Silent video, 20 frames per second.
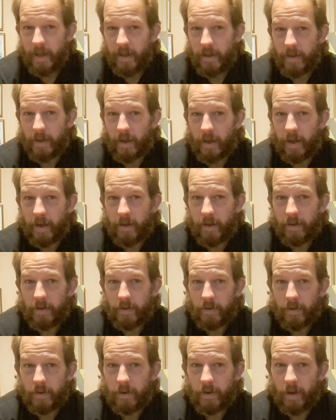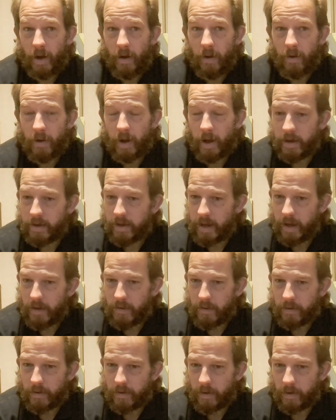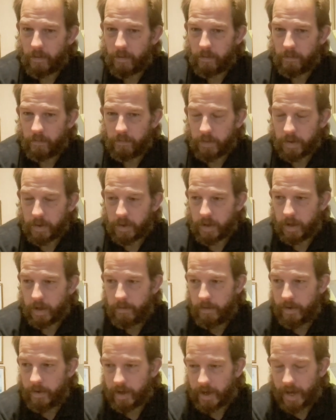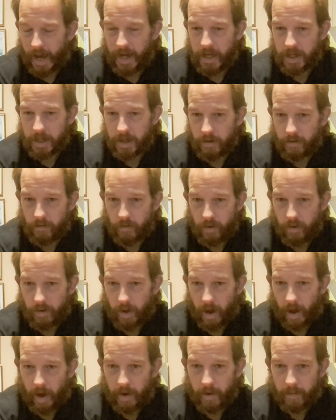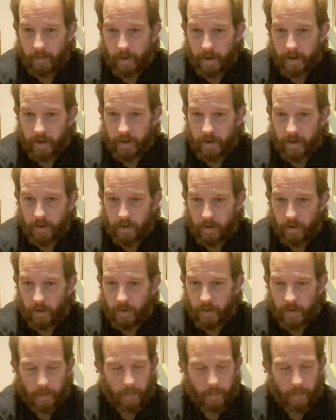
the whole idea of sort of communication through time and stories